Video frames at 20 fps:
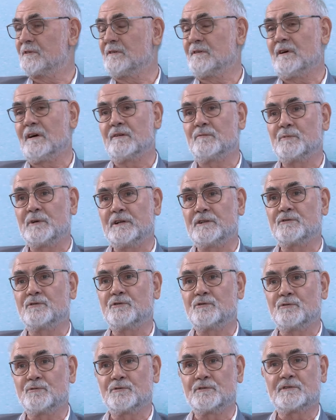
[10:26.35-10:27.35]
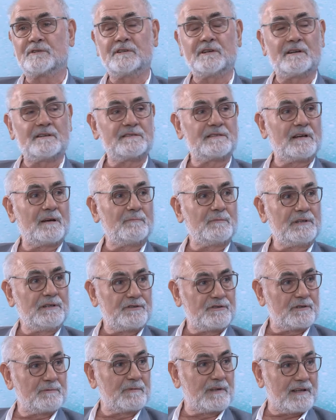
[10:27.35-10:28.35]
and we introduced TSM
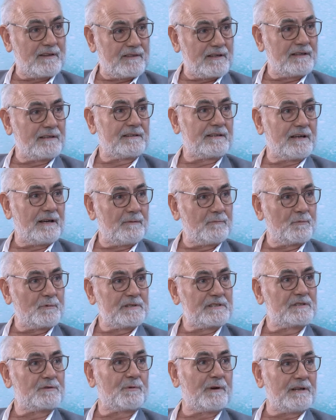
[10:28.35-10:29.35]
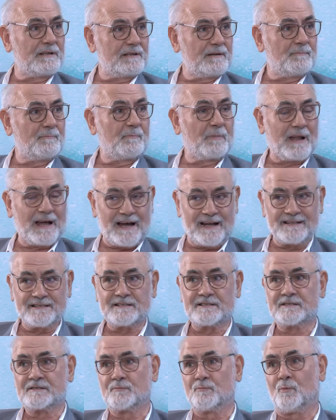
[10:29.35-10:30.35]
Egypt at that time with 20
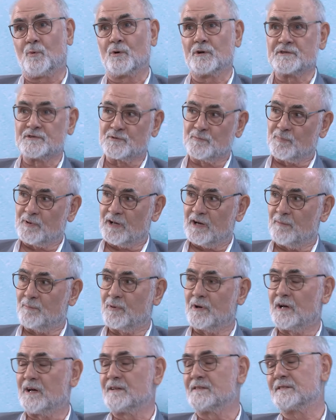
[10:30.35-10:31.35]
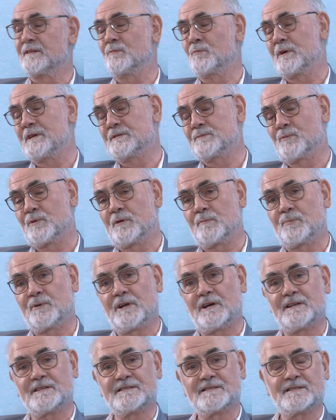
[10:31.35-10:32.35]
plants, water supply plants and wastewater
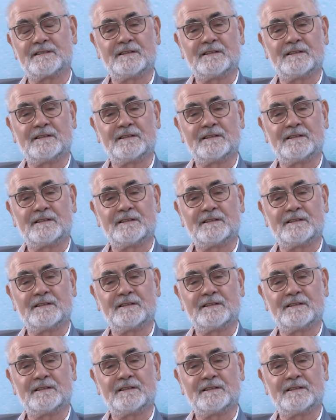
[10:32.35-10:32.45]
plants.